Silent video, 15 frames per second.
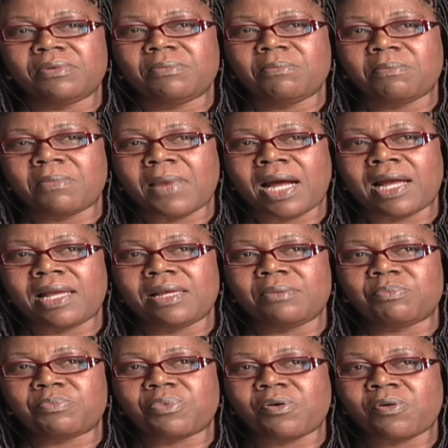my
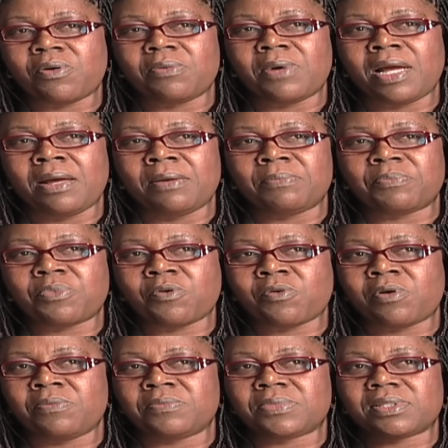poem, uh,
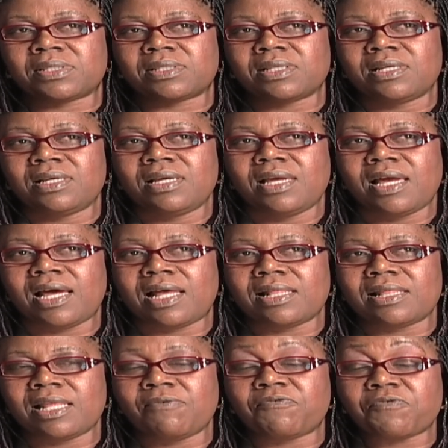poems. Uh,
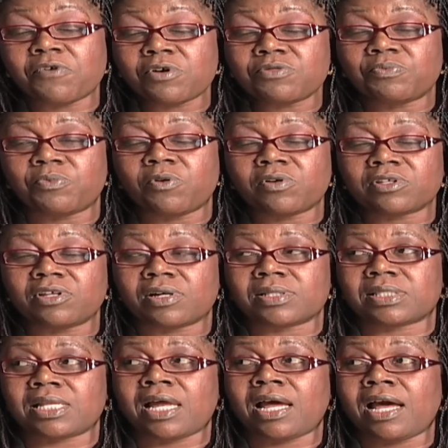the fourth book
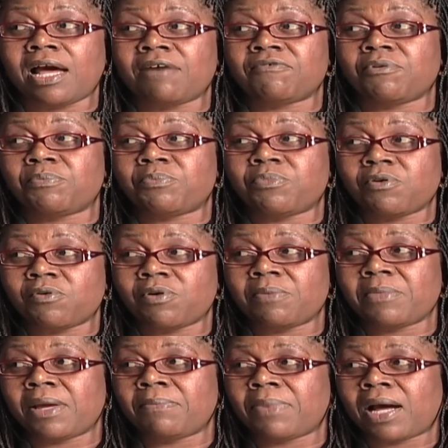does not have a
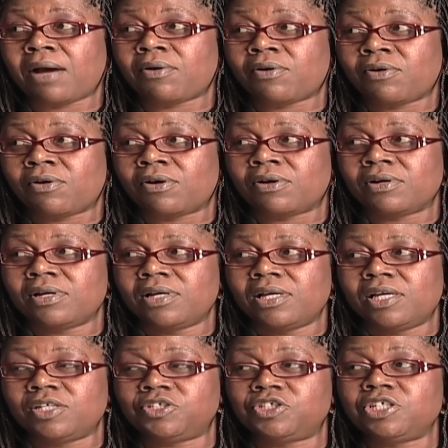poem about her, mm
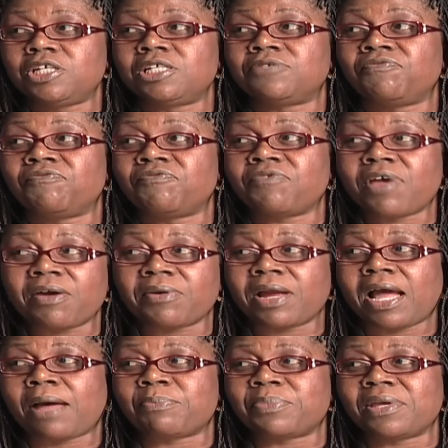-hmm. and she is very
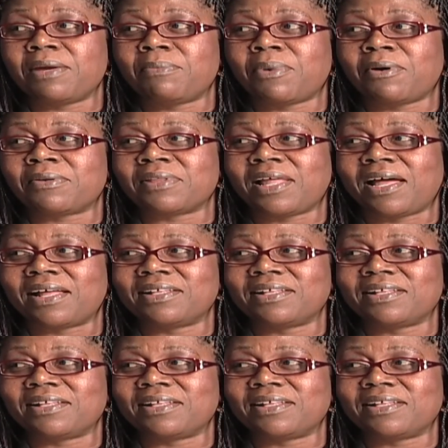happy about that.